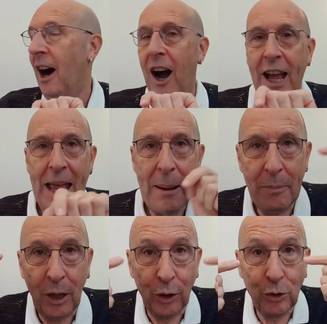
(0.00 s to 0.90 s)
I
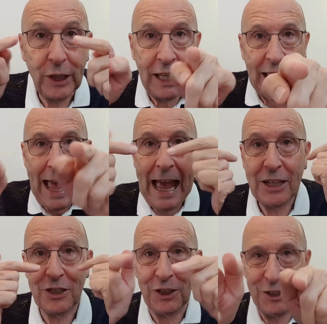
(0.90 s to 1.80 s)
am looking
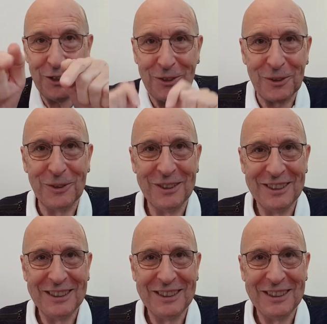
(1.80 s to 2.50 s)
at you.